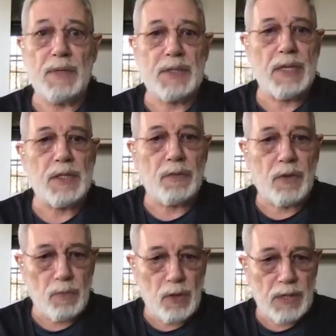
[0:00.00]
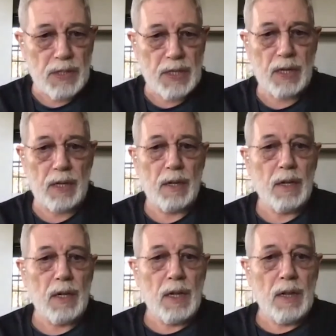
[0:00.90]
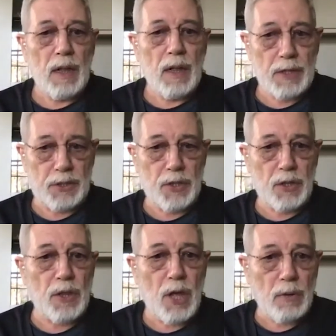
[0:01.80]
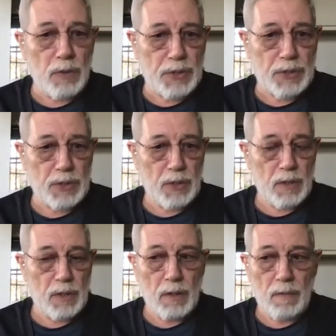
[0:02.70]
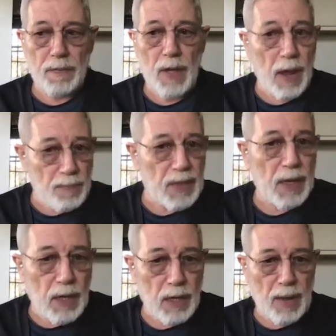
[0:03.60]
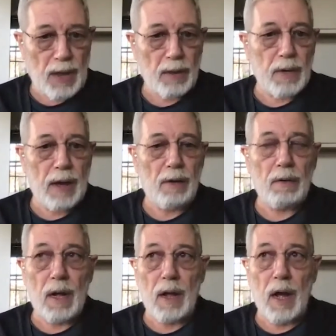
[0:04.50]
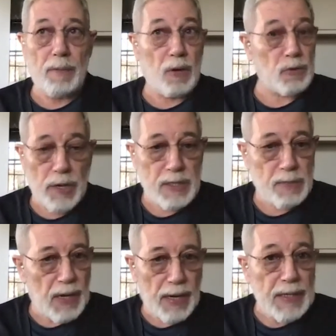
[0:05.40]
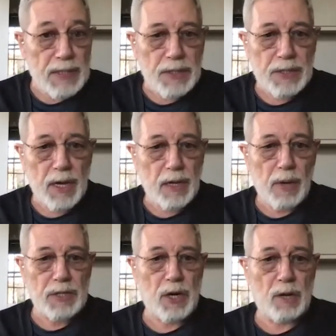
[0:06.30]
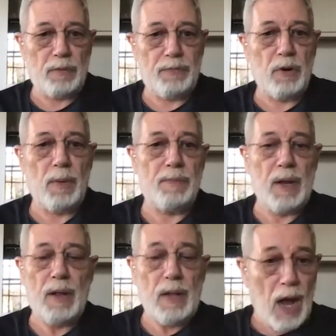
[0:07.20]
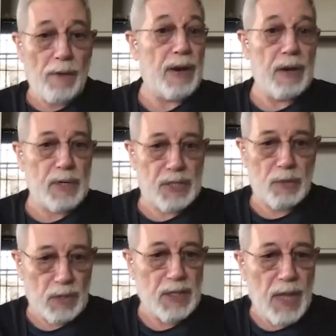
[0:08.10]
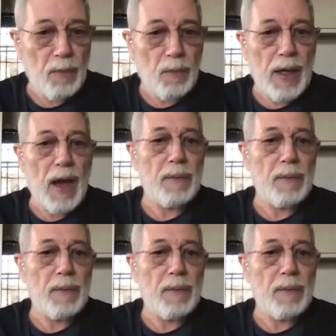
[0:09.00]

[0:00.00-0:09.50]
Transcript: sense of community as those that I'm thinking about. Now, I'm not trying to be elitist in any way, shape, or form. I really wish it wasn't that way,